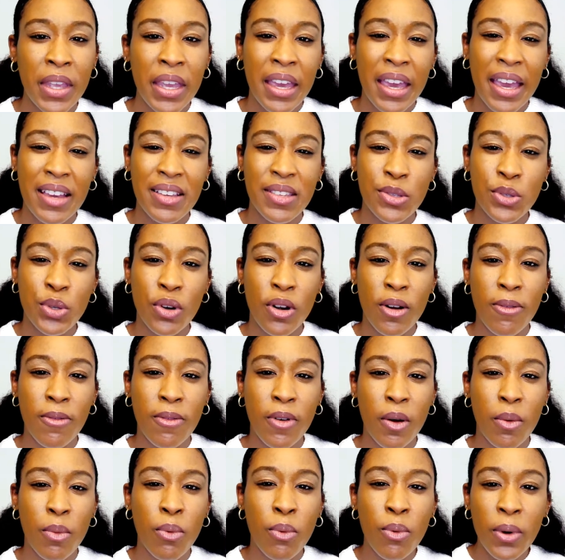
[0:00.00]
has sort of
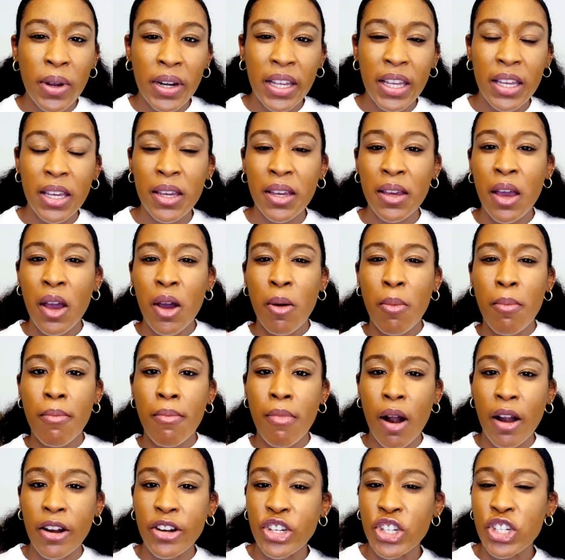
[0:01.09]
a woody
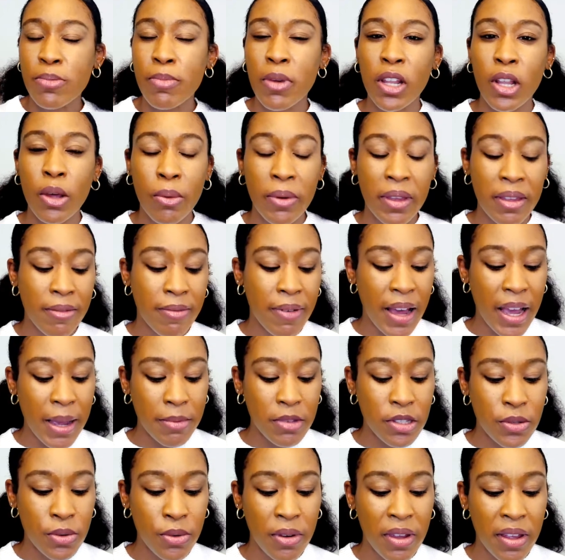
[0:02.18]
marshmallowy
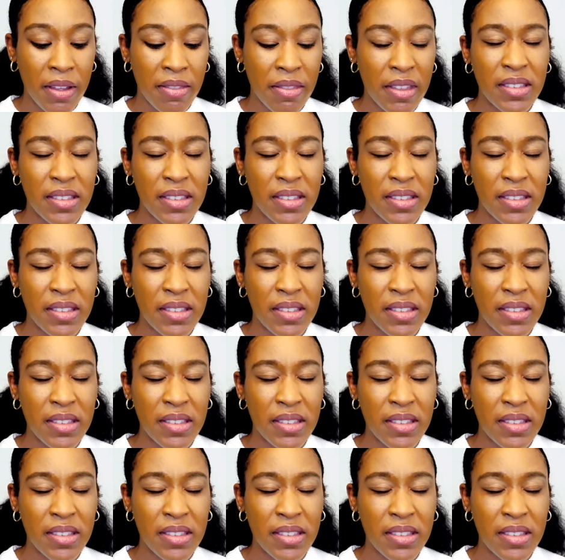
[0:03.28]
vibe to it.